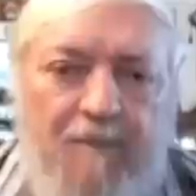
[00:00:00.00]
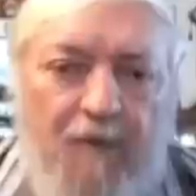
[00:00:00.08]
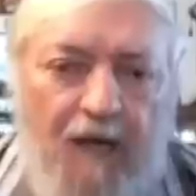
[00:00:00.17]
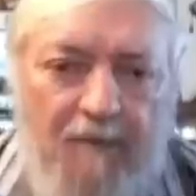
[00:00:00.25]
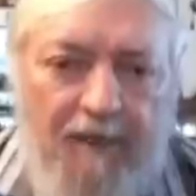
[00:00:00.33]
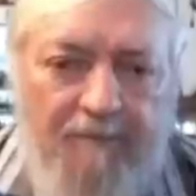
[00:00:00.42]

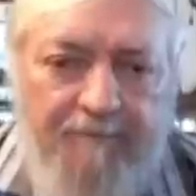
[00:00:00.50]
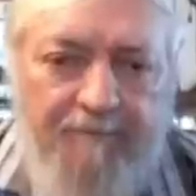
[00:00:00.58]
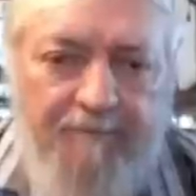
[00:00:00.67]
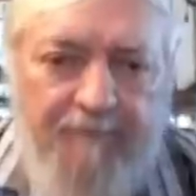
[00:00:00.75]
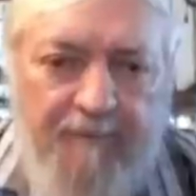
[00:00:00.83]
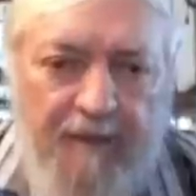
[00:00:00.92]
Harbour,
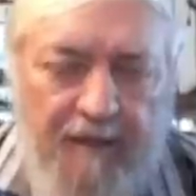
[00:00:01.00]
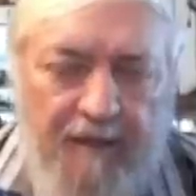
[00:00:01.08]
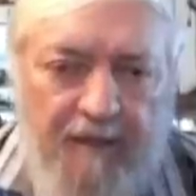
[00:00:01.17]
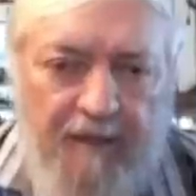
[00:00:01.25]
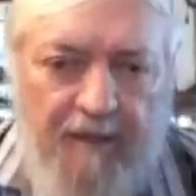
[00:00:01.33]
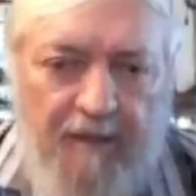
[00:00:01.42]

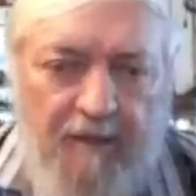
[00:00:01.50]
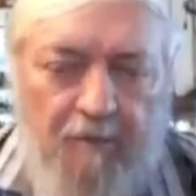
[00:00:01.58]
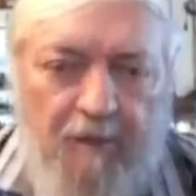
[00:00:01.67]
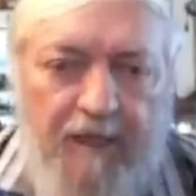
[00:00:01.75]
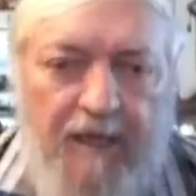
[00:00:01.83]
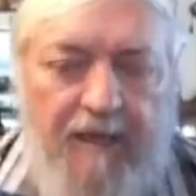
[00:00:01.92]

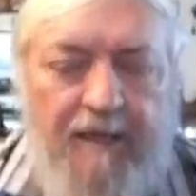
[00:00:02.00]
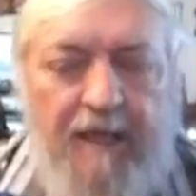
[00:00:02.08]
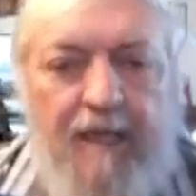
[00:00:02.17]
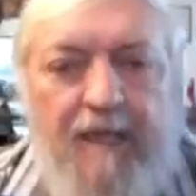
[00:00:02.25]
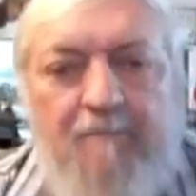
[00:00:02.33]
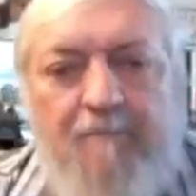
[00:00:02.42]
where
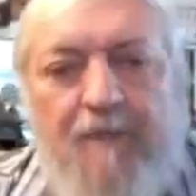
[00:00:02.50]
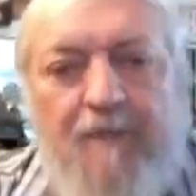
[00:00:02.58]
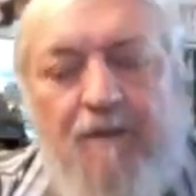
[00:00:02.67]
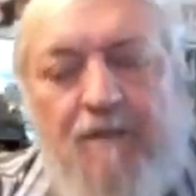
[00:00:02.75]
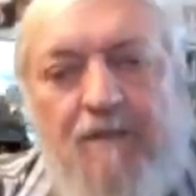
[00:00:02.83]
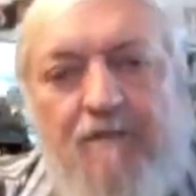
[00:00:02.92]
they,
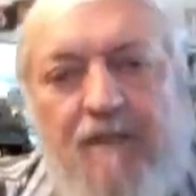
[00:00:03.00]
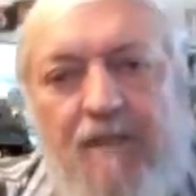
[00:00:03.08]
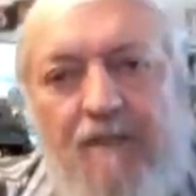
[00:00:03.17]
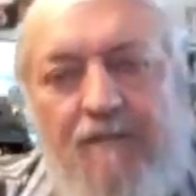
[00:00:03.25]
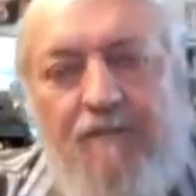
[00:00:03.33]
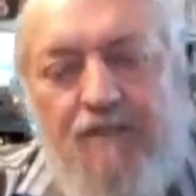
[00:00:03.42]
because of the
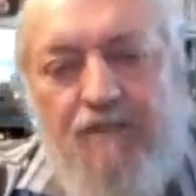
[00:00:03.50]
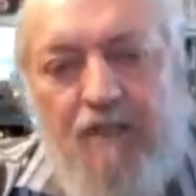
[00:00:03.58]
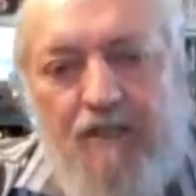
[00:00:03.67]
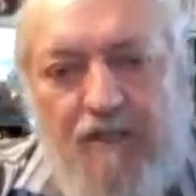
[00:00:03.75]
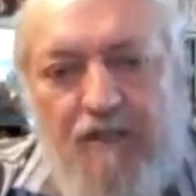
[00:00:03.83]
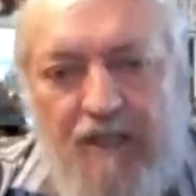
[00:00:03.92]

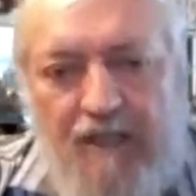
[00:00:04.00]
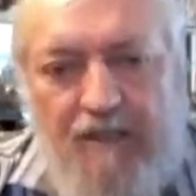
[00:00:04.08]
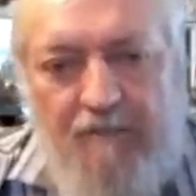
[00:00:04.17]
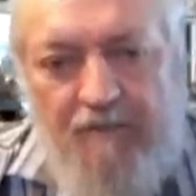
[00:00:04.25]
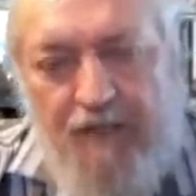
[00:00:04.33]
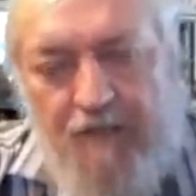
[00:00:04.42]
infrastructure there and
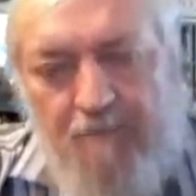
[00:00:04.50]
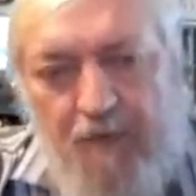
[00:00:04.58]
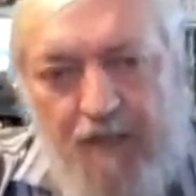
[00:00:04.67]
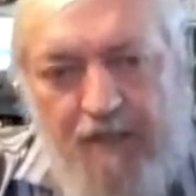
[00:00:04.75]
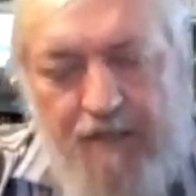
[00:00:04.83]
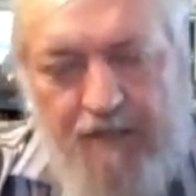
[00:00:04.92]
the various
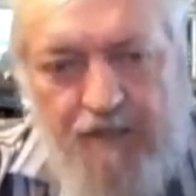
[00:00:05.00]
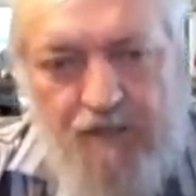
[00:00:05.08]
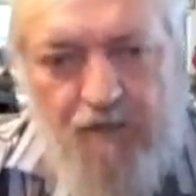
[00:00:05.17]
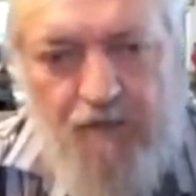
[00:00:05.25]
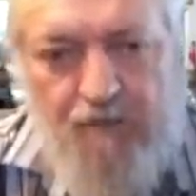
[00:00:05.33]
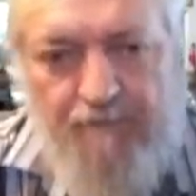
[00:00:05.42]
parties
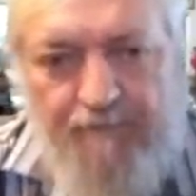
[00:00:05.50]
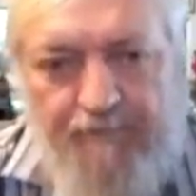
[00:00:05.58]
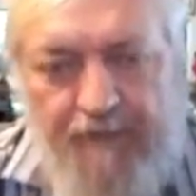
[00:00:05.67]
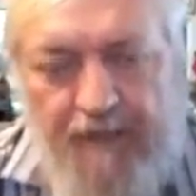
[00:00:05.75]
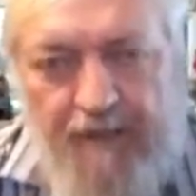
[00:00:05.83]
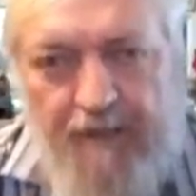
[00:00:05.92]
ashore,
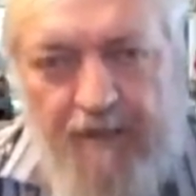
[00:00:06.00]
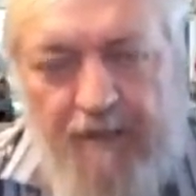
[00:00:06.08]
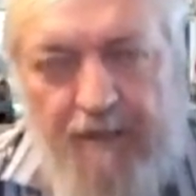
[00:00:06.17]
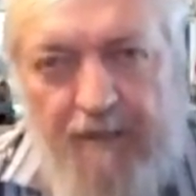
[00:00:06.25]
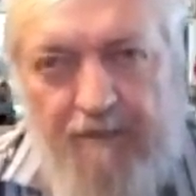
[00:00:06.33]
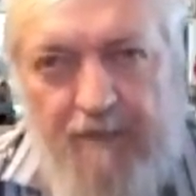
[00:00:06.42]

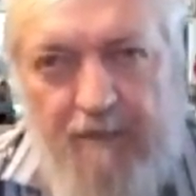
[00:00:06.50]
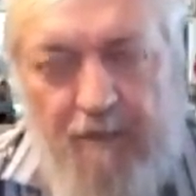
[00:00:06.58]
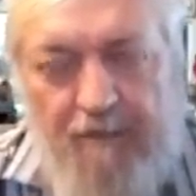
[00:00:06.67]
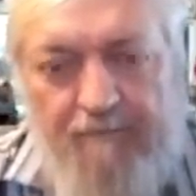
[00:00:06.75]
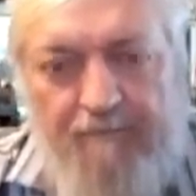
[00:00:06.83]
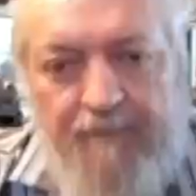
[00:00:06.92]
I think it
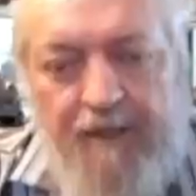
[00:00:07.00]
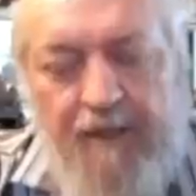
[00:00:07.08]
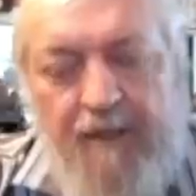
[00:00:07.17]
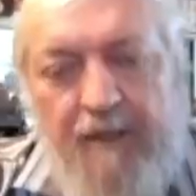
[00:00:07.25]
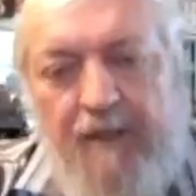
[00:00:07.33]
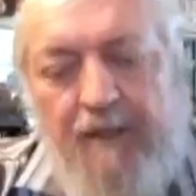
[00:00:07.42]
was
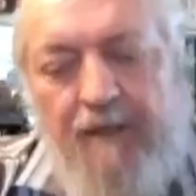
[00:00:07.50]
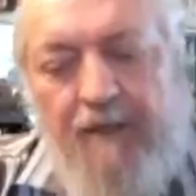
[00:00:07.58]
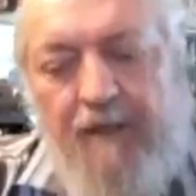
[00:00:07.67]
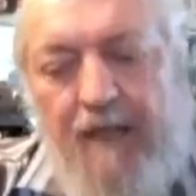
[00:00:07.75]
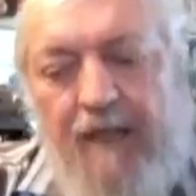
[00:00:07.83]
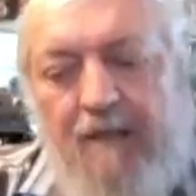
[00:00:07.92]

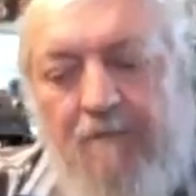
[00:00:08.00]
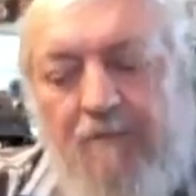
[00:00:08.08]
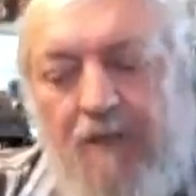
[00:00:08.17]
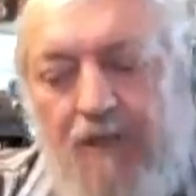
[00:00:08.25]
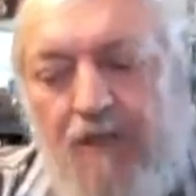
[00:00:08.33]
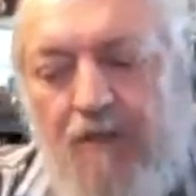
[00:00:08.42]
that one,
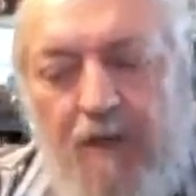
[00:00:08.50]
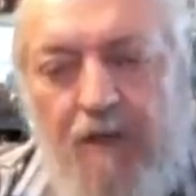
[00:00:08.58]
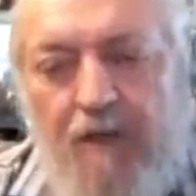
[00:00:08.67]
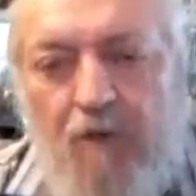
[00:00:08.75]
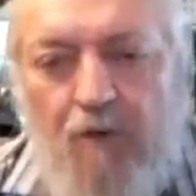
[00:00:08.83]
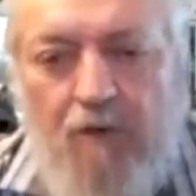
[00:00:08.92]
we knew
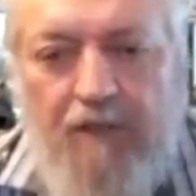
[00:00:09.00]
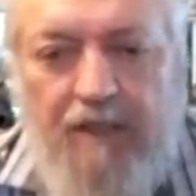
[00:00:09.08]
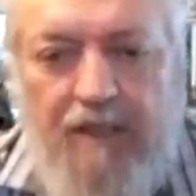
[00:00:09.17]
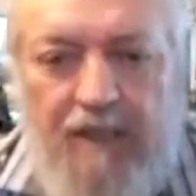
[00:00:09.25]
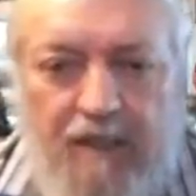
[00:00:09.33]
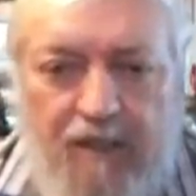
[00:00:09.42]
where all
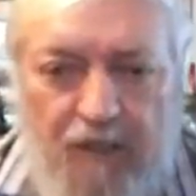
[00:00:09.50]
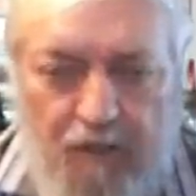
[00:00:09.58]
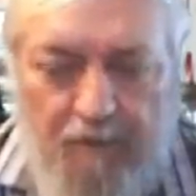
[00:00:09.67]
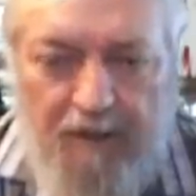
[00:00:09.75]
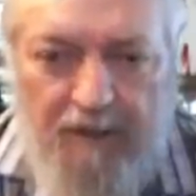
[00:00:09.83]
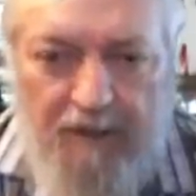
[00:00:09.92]
the
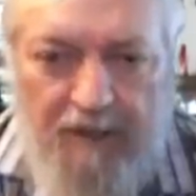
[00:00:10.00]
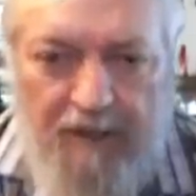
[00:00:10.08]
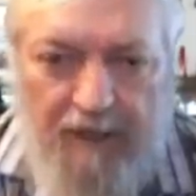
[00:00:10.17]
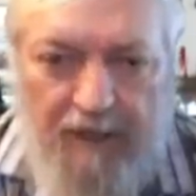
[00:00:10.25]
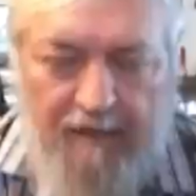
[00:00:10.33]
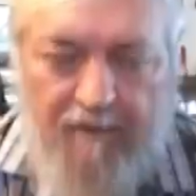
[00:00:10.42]
Cuban
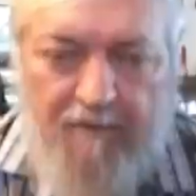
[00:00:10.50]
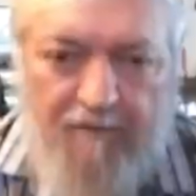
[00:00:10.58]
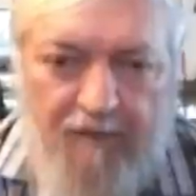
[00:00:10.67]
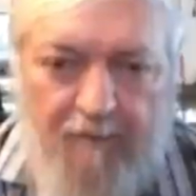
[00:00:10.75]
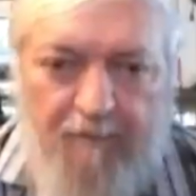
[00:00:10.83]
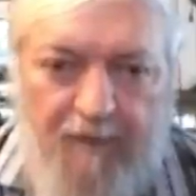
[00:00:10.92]
and
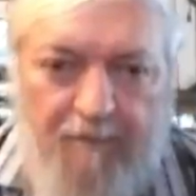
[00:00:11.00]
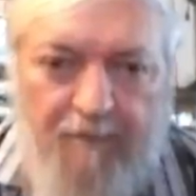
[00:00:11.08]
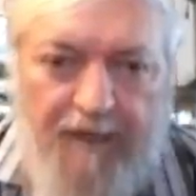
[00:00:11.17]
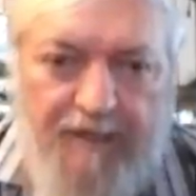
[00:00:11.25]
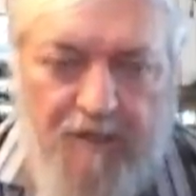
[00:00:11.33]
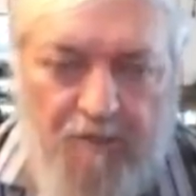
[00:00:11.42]
FAPLA
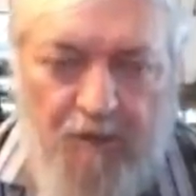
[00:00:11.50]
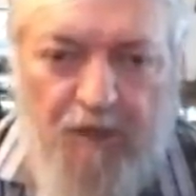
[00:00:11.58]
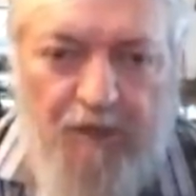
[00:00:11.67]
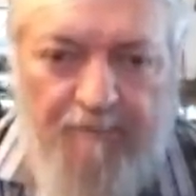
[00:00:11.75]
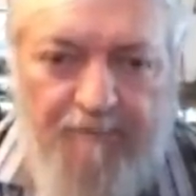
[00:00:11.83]
bases were,